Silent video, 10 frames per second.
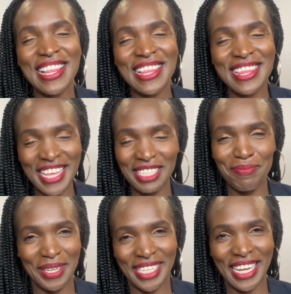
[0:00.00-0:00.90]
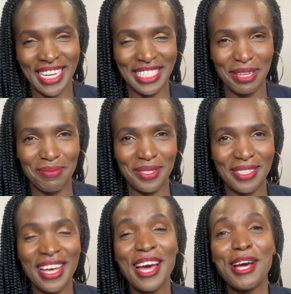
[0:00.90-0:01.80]
these particular tips.
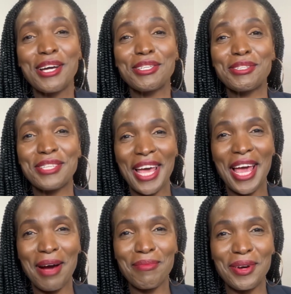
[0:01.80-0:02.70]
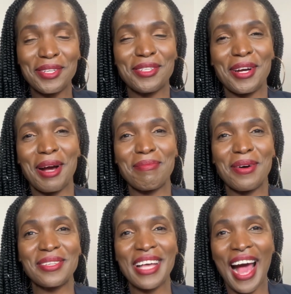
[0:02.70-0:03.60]
Today, I'm going to talk
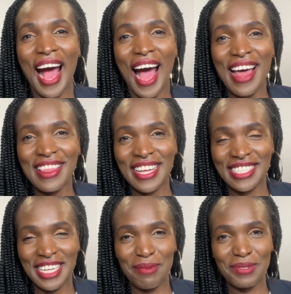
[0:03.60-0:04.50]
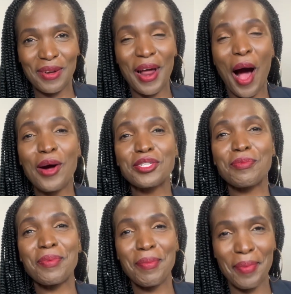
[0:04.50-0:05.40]
about the tips on how to
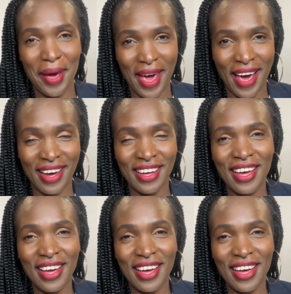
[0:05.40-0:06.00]
prepare